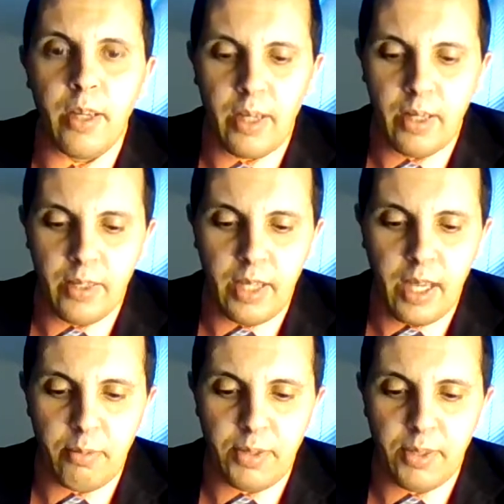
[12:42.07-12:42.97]
and
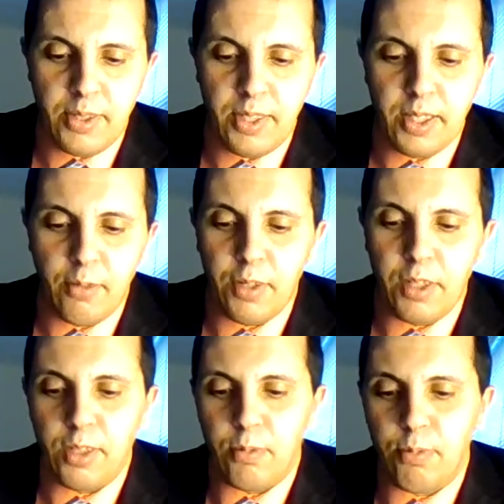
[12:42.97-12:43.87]
absent
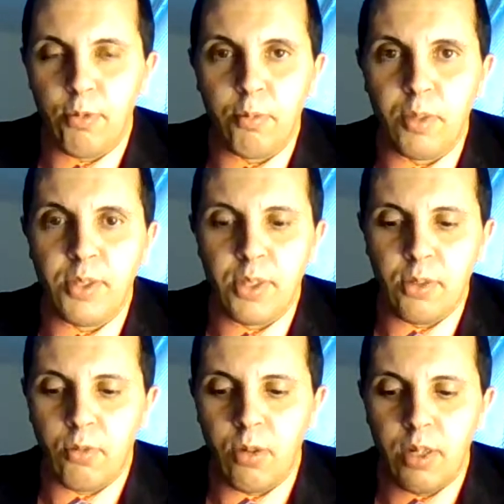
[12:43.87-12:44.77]
significant improvements
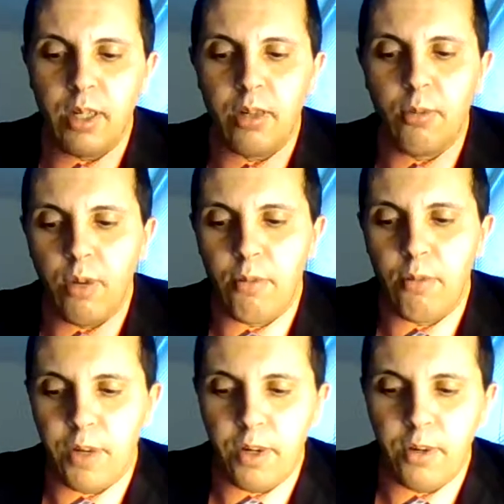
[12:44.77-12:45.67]
in worker
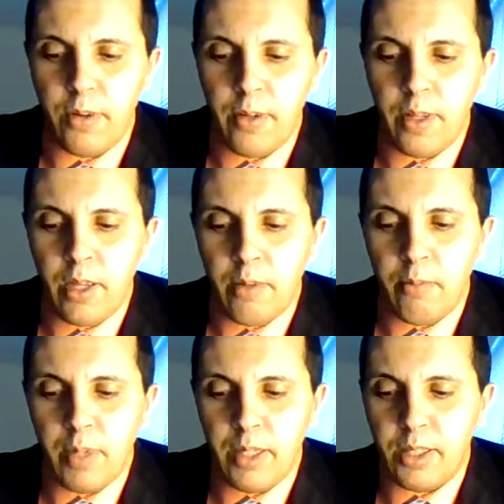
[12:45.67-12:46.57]
welfare
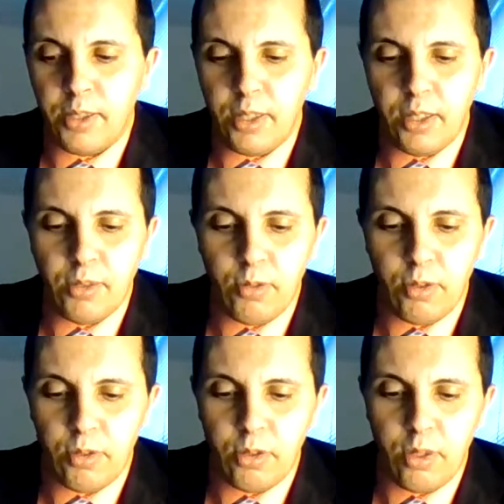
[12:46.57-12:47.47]
made Qatar's
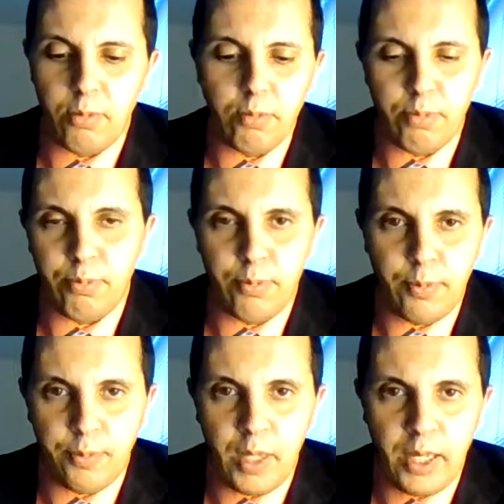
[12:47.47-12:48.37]
World Cup,
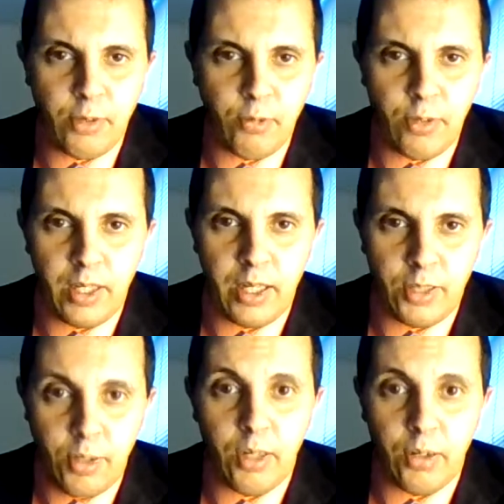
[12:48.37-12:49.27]
as well
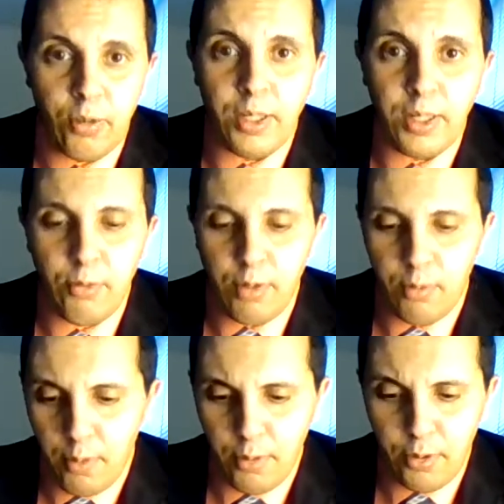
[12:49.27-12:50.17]
as already
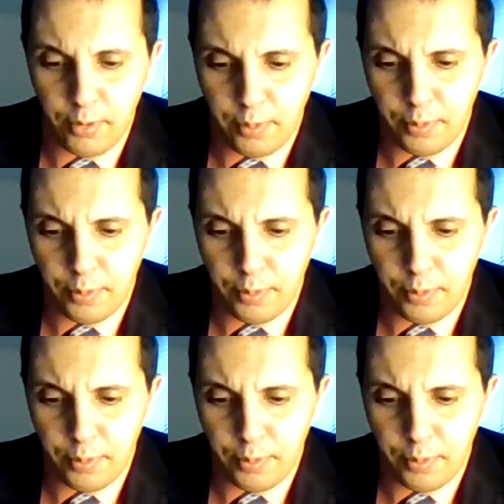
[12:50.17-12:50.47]
remembered,